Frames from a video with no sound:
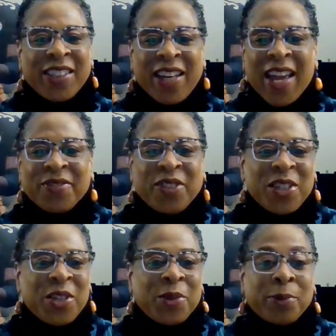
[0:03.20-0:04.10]
Good
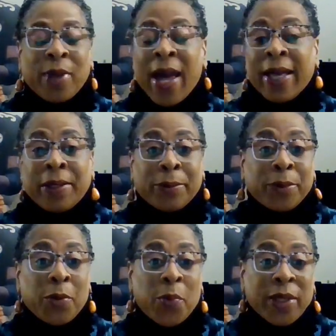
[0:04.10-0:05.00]
afternoon. I don't
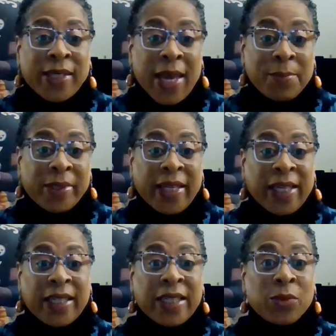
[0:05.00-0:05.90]
know what time of day
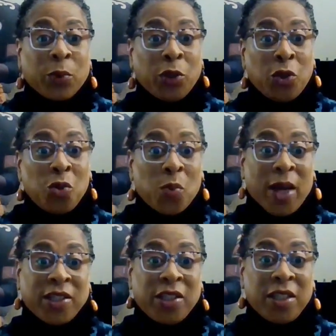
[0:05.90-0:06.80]
it is when you
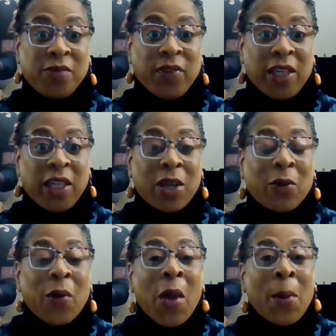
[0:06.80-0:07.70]
watch this video,
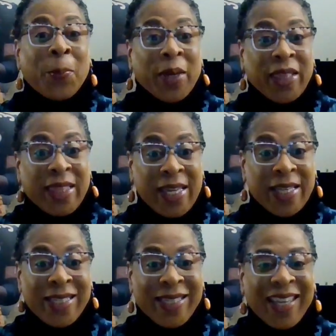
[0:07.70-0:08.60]
but
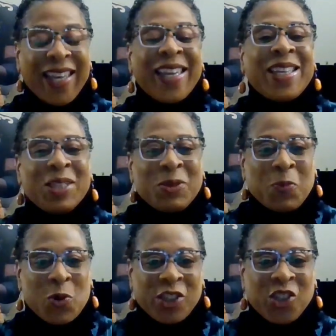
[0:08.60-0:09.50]
this is
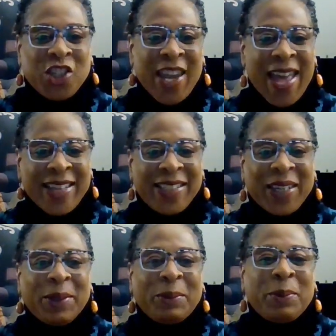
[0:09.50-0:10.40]
Sports Chat
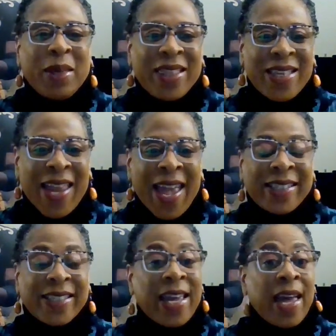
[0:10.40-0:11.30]
with
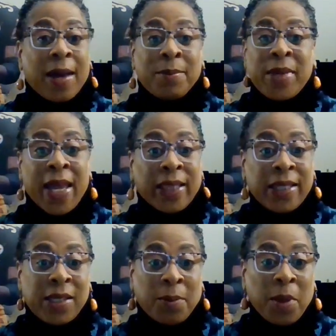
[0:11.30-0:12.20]
Nat. I'm
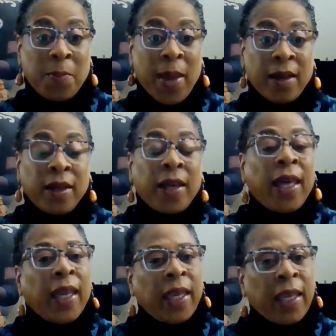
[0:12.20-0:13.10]
Natalie W. Baker.
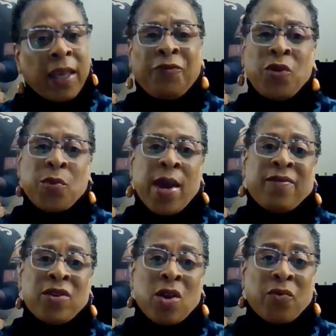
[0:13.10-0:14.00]
If you
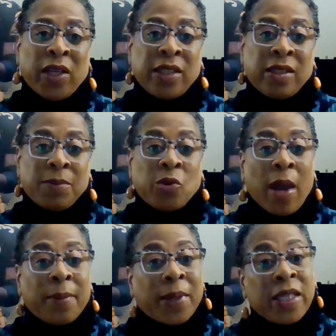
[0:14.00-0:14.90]
haven't already
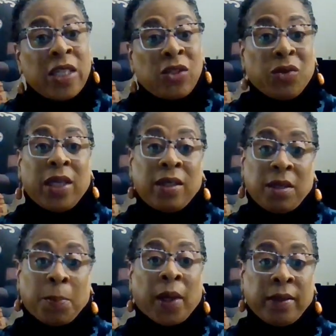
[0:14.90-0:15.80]
subscribed, I need you to hit
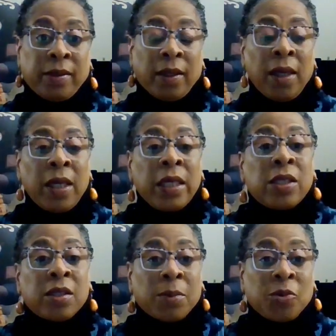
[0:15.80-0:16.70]
the button
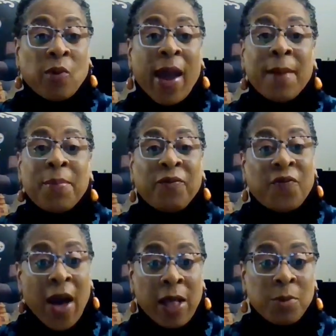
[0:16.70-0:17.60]
to subscribe and
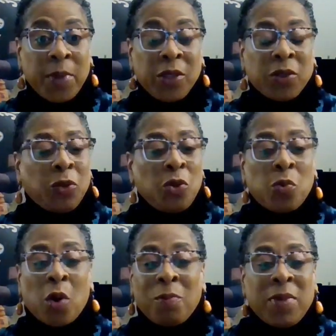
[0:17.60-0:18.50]
follow me so you
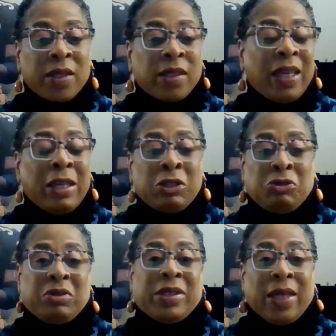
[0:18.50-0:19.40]
won't miss
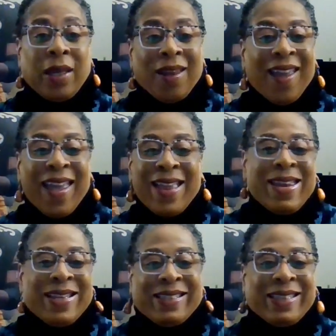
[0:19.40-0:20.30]
interesting and
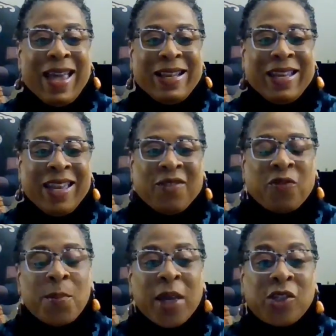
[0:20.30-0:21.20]
exciting
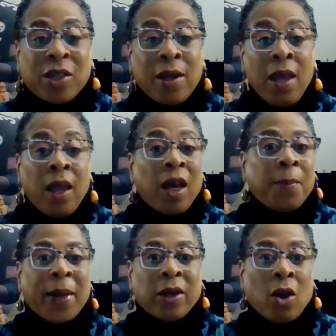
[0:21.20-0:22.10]
information
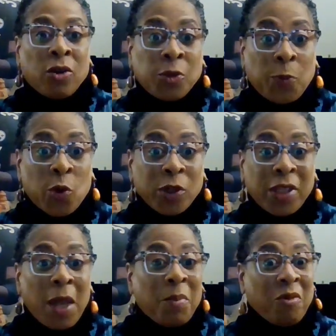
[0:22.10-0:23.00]
about all
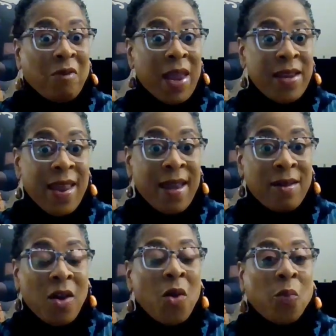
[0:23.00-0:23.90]
sports. But right
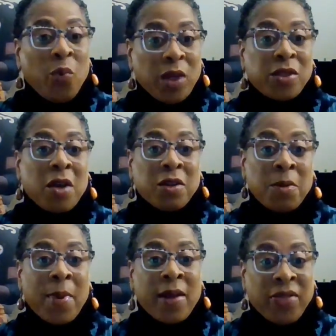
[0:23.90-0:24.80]
now, we're talking
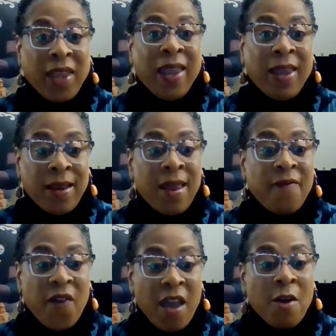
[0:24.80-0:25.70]
about the
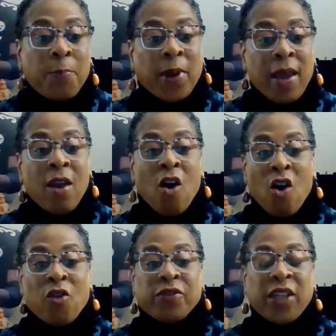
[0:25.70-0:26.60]
NFL
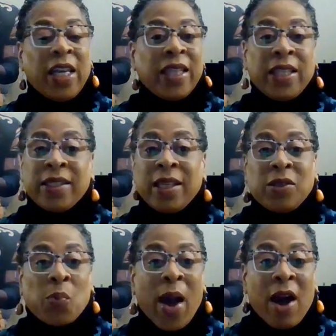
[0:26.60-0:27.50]
playoffs. This
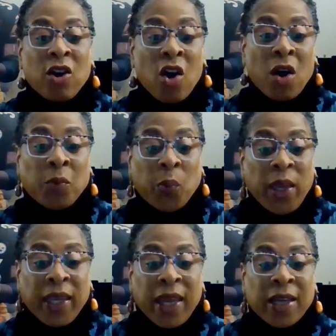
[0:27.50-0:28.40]
is Wildcard
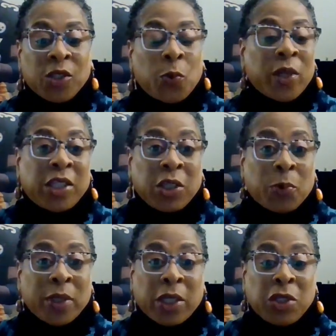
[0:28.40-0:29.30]
Weekend
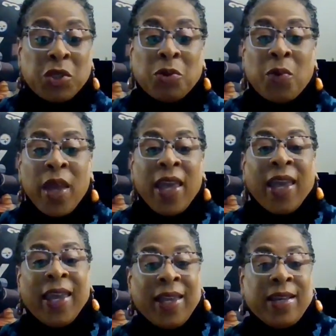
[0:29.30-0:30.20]
2022.
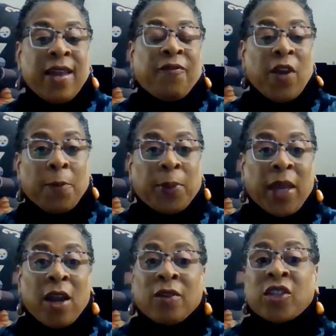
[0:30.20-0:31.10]
NFL
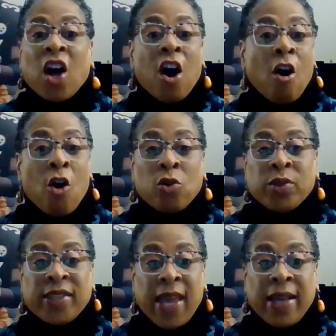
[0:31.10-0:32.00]
playoffs are all
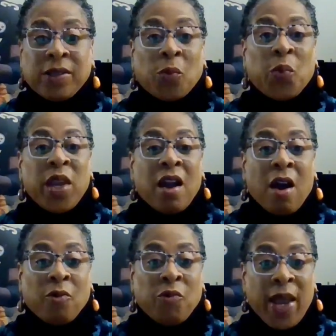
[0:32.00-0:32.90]
set. We
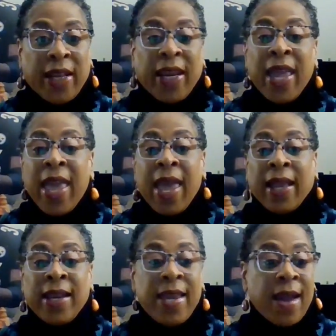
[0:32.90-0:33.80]
are ready.
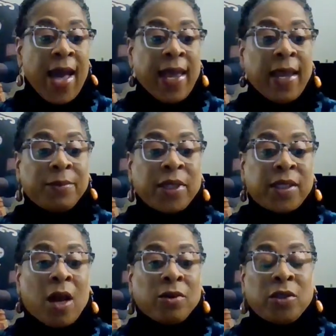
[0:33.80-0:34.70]
And here I am to
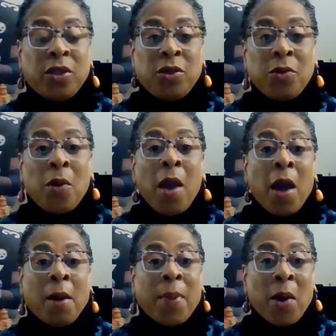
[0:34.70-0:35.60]
talk to you
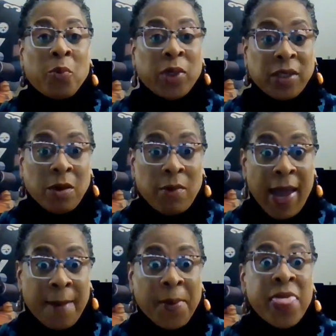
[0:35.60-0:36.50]
about what's going to
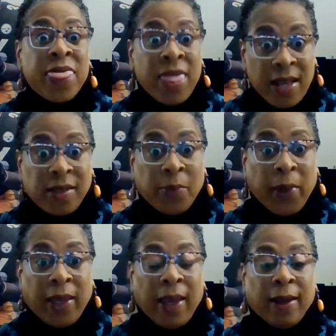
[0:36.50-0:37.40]
happen this
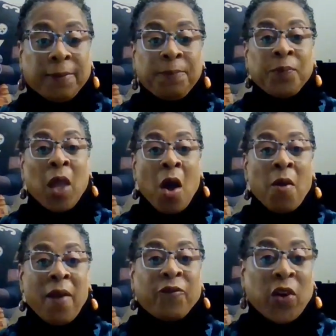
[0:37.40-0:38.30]
weekend. All
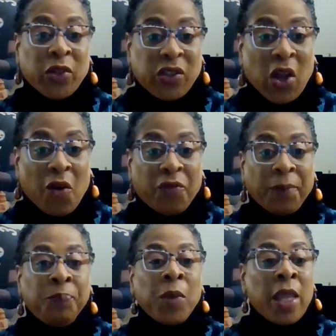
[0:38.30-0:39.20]
right, first off,
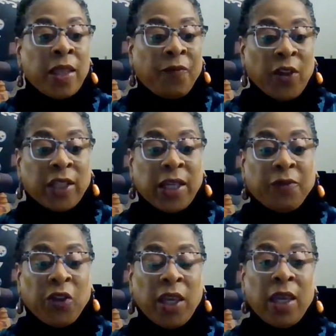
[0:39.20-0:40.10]
the
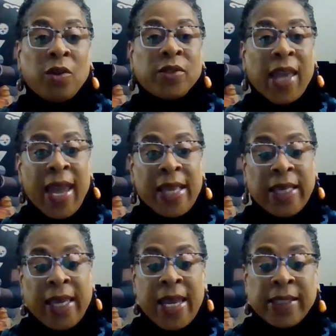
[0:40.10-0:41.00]
Philadelphia Eagles and the
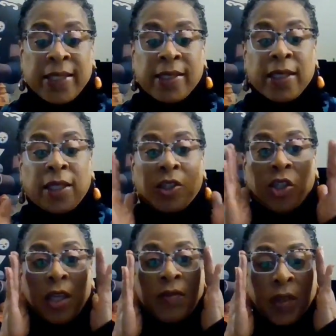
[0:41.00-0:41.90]
Kansas City
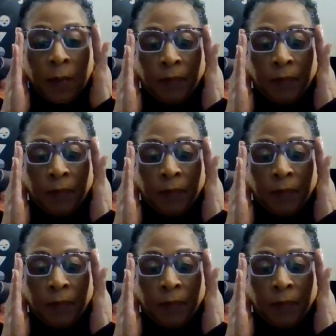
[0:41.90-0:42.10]
Chiefs,